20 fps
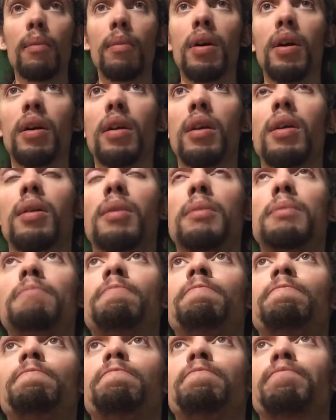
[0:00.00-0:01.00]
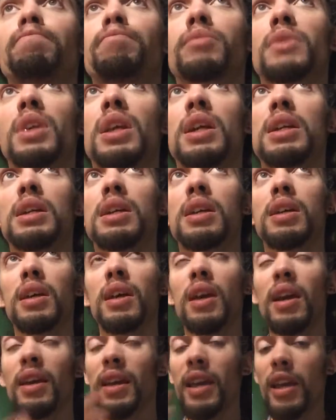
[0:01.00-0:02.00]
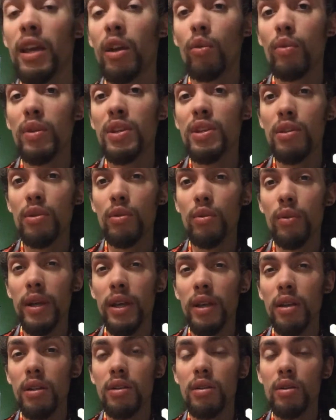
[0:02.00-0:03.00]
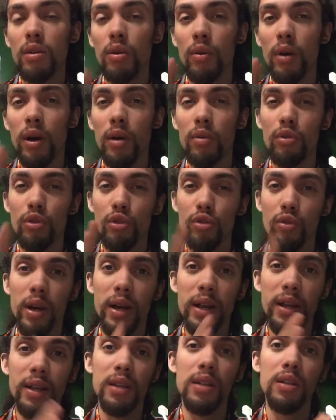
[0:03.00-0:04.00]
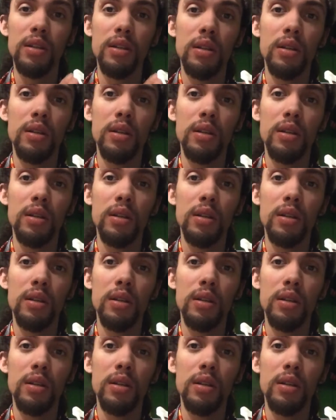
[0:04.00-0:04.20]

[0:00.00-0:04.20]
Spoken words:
but I can't always do it, so I'll try it